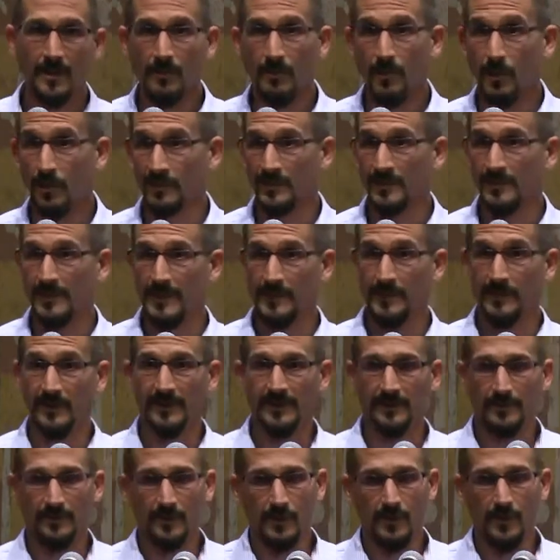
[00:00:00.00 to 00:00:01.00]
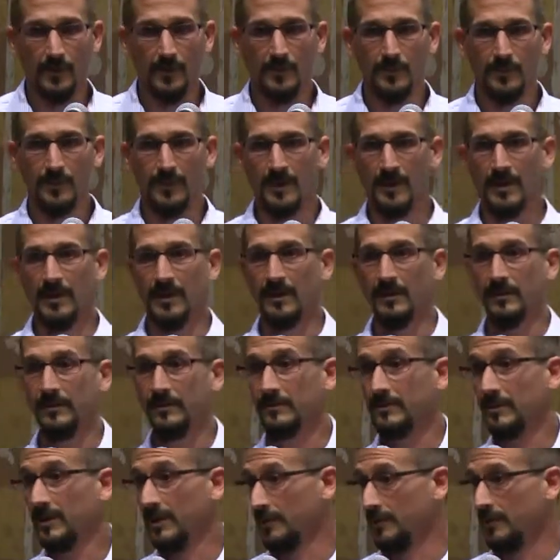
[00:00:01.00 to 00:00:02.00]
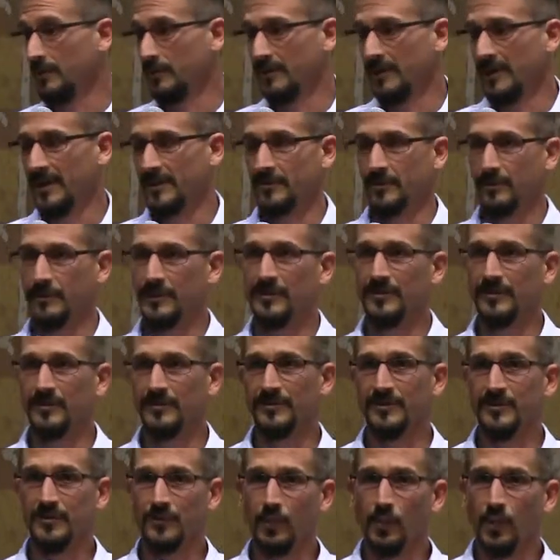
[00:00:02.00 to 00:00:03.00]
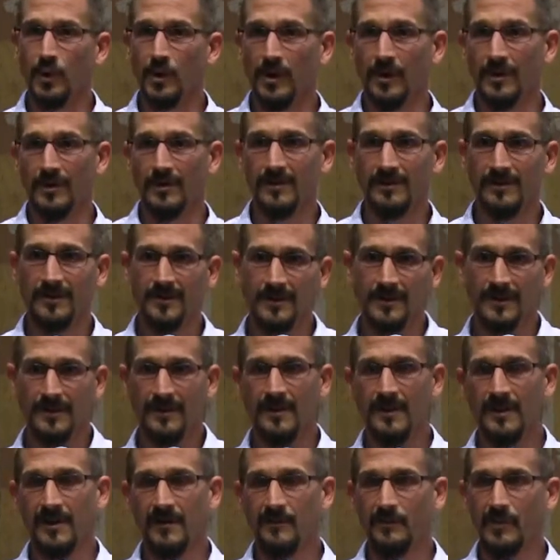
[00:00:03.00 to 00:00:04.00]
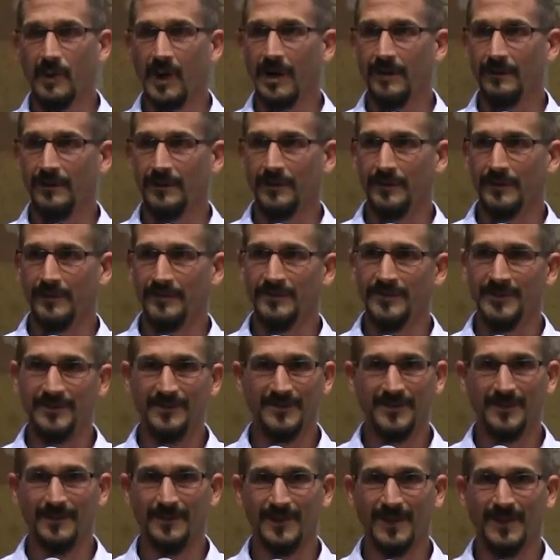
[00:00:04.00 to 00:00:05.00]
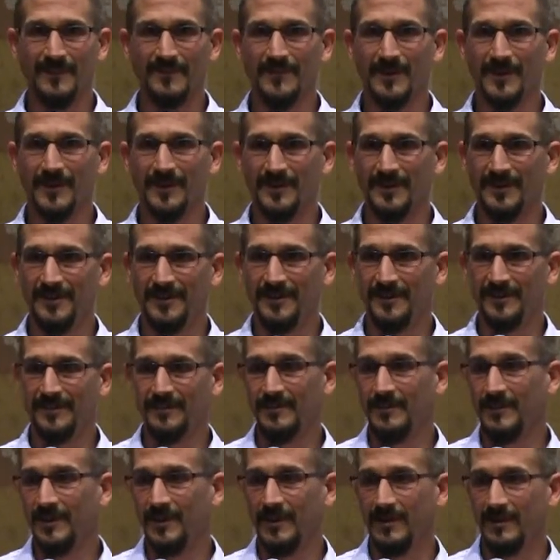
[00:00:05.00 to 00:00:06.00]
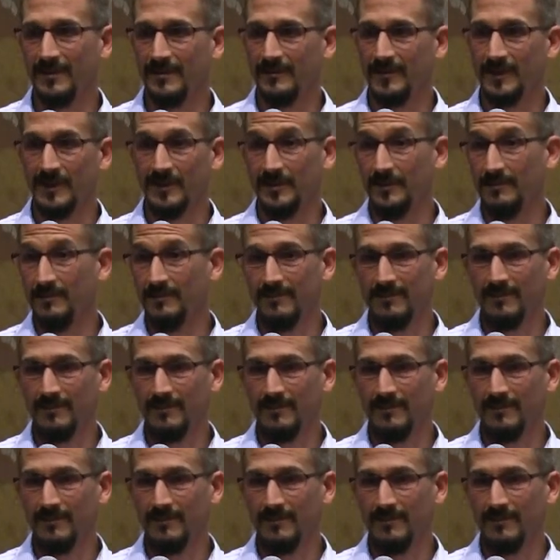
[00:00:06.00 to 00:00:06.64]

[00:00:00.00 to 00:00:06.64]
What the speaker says: most people in the room that are doing natural resources work have probably received some of that funding to fund